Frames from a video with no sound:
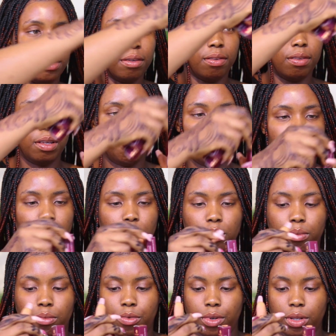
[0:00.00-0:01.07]
They sent me
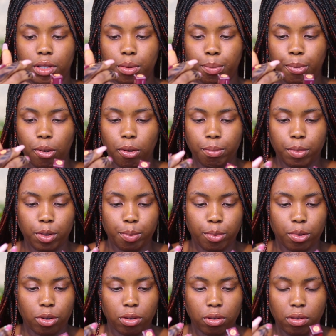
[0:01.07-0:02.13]
some really bomb
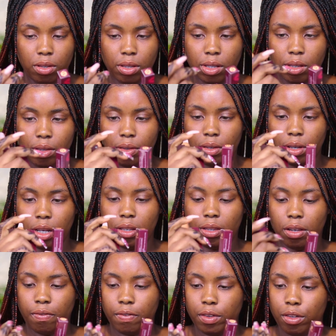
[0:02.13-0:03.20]
lip glosses. I
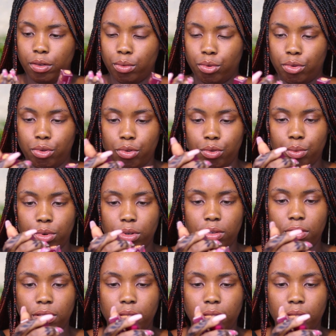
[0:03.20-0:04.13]
definitely would use one